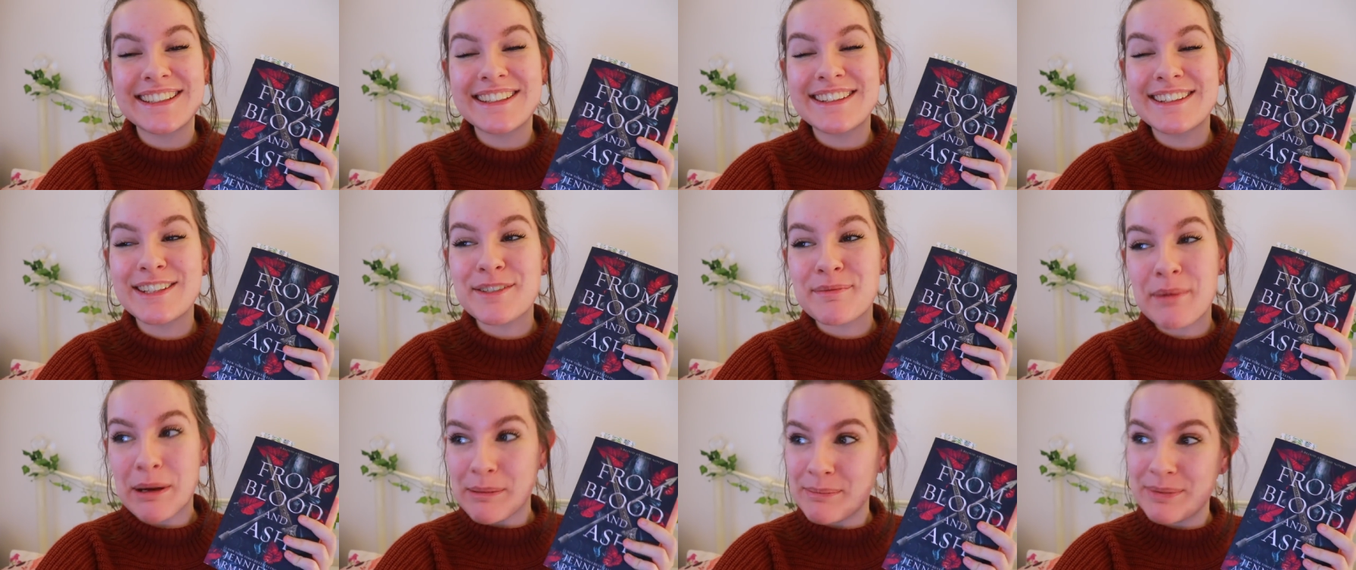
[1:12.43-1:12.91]

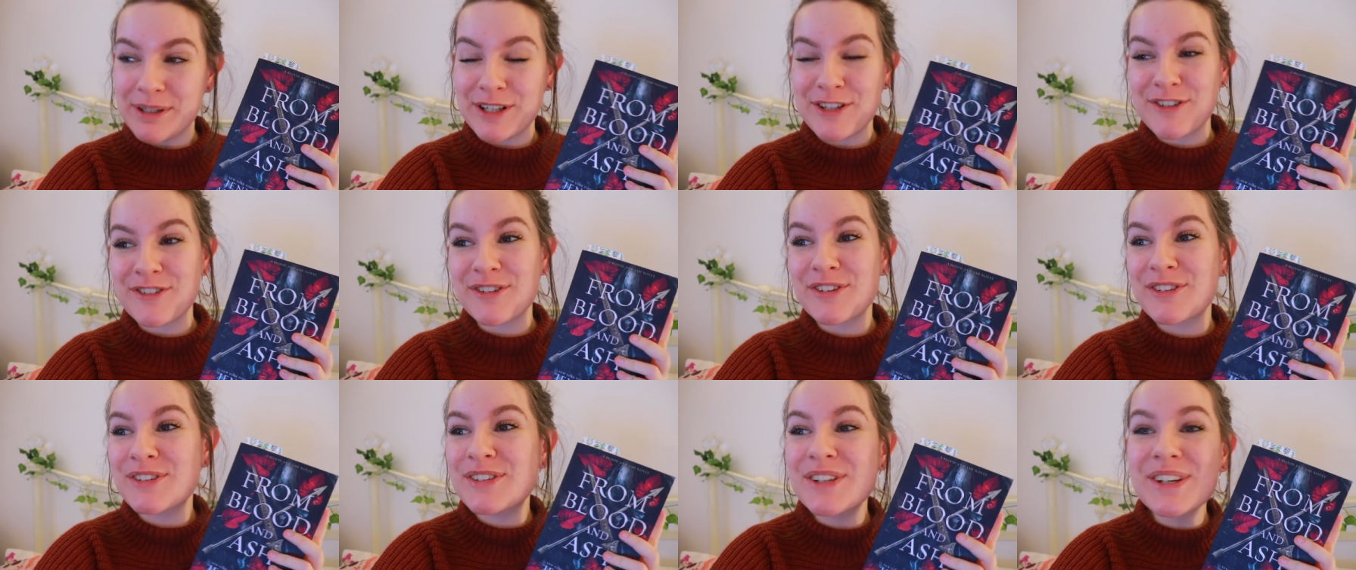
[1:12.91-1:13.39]
that my
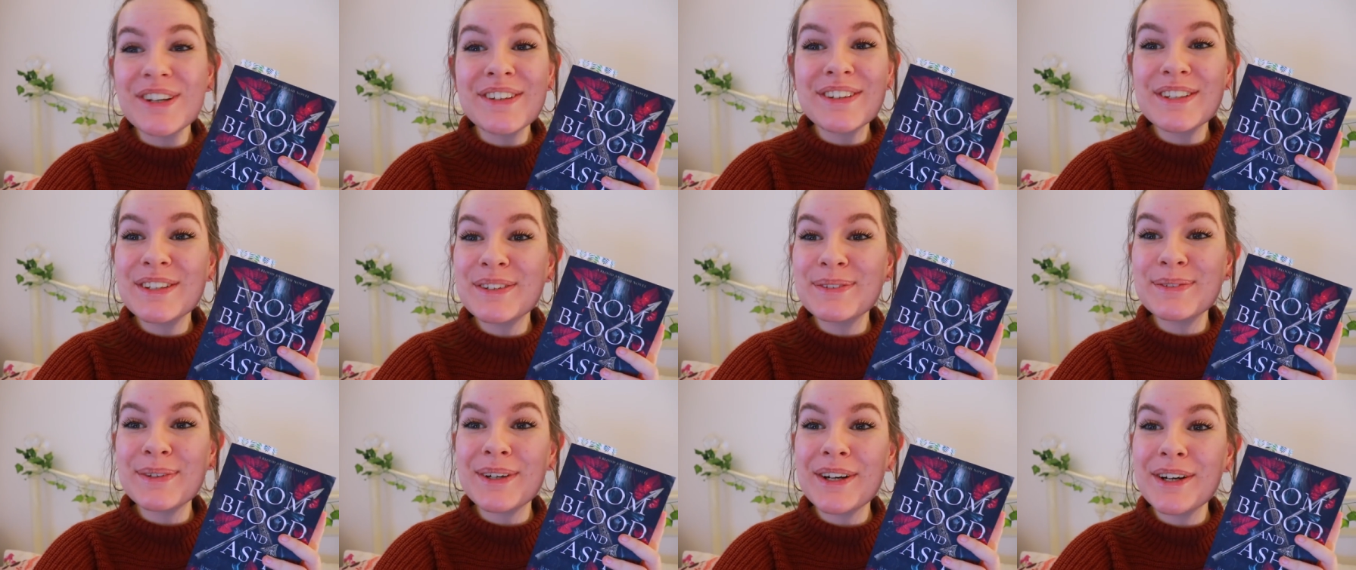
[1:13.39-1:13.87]
patrons chose
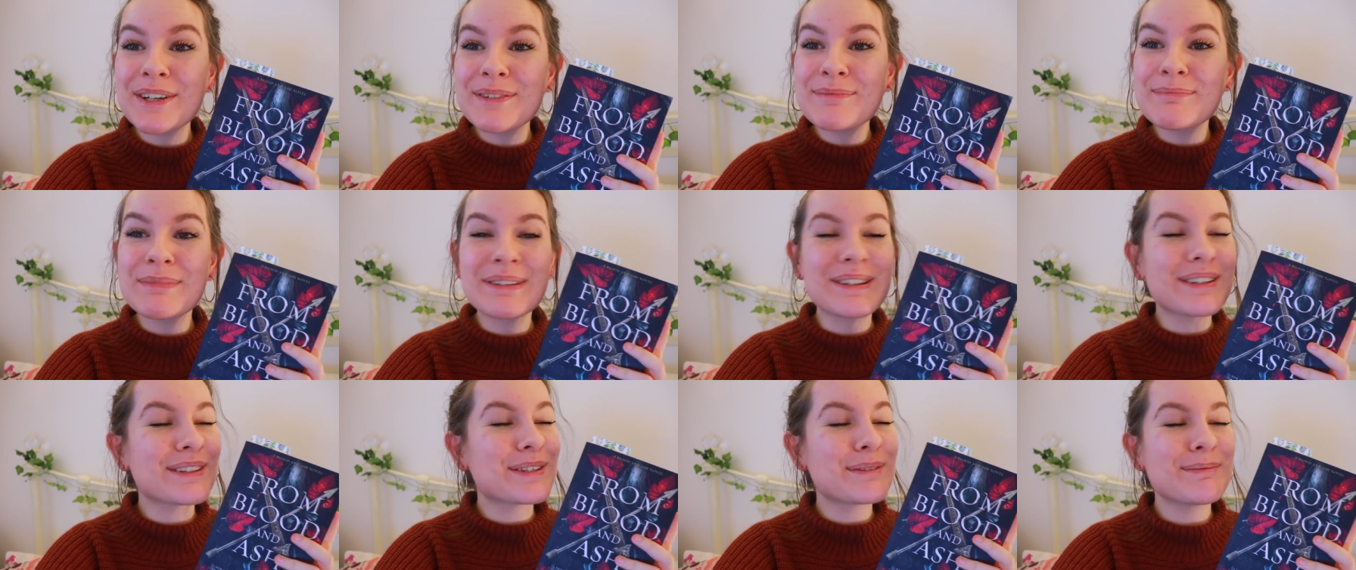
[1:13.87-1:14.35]
this one
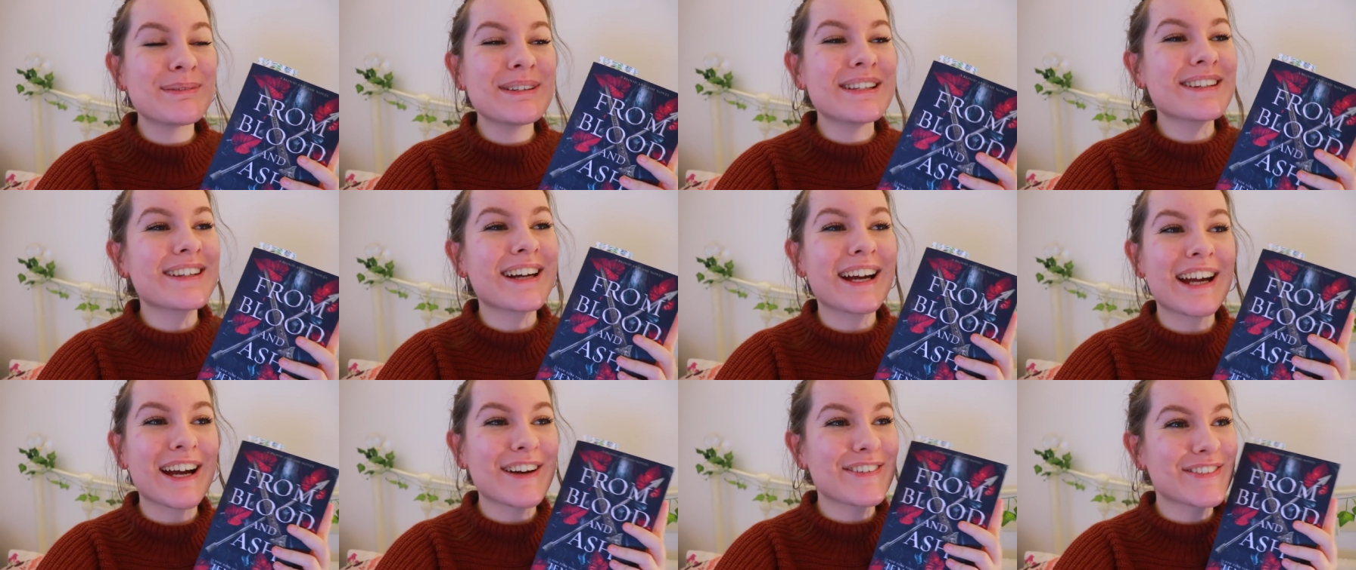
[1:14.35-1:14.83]
because it means
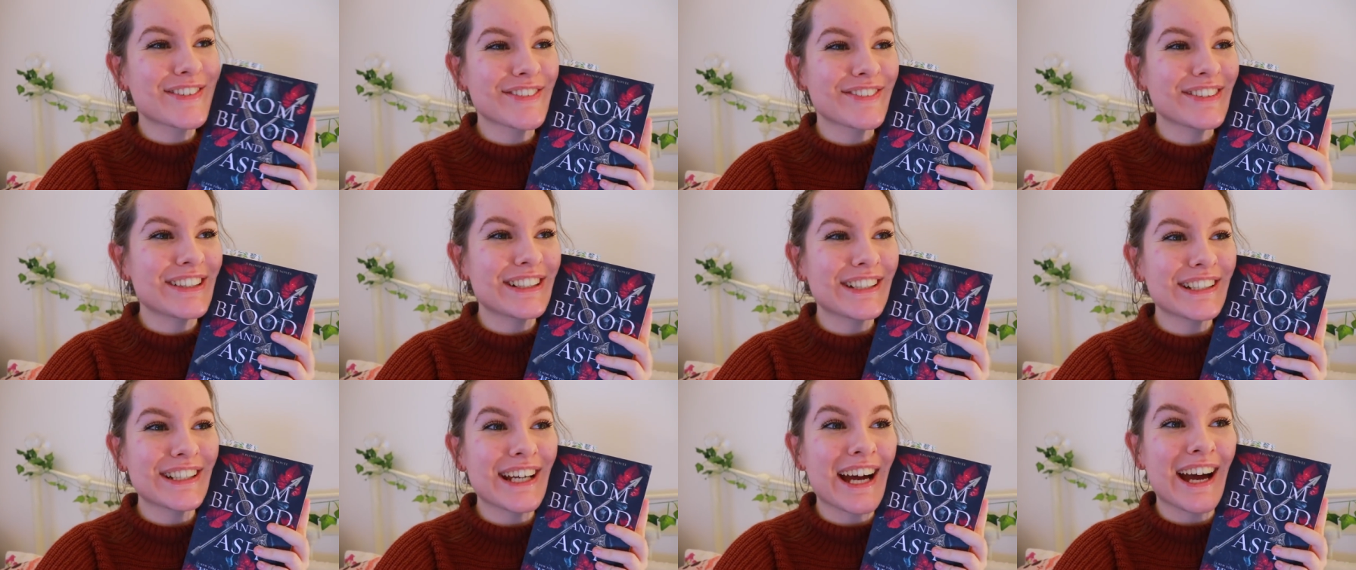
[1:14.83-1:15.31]
I have to
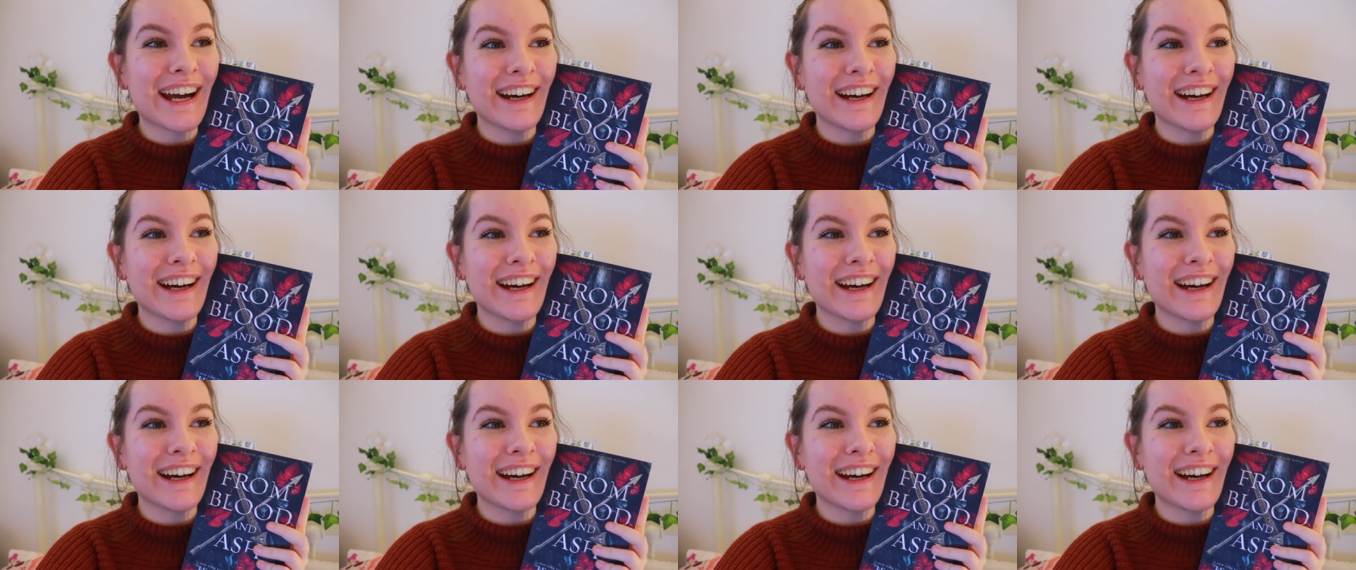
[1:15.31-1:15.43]
read it